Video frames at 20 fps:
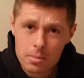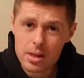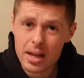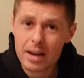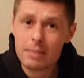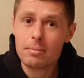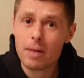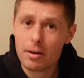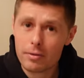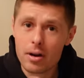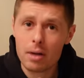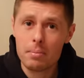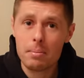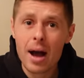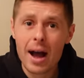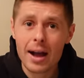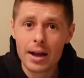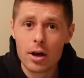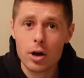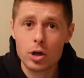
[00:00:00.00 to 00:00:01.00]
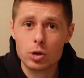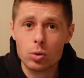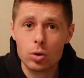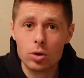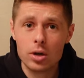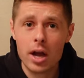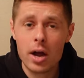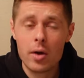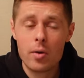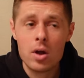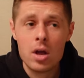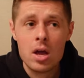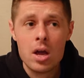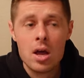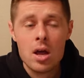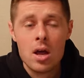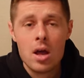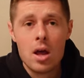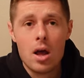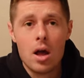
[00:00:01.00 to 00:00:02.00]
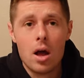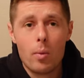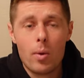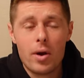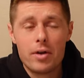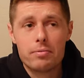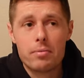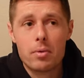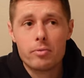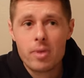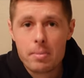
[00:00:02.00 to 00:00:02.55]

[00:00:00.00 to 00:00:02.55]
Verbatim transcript: And then my friend Matt, Coach Woodnout, went from a